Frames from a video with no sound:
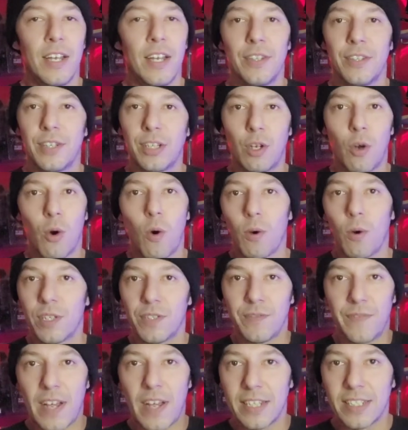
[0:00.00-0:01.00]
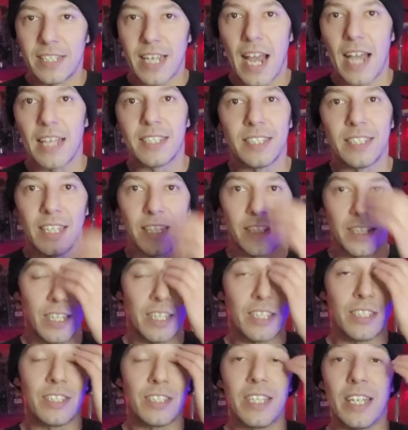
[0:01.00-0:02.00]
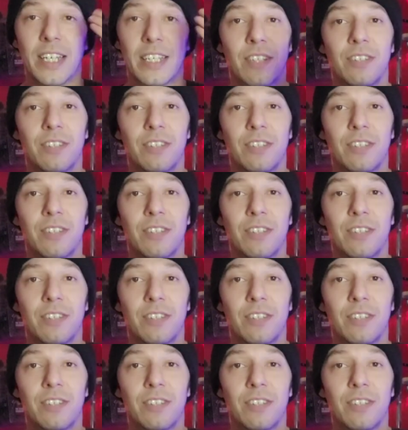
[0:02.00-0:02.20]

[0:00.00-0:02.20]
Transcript: The gore is fantastic. Like I said,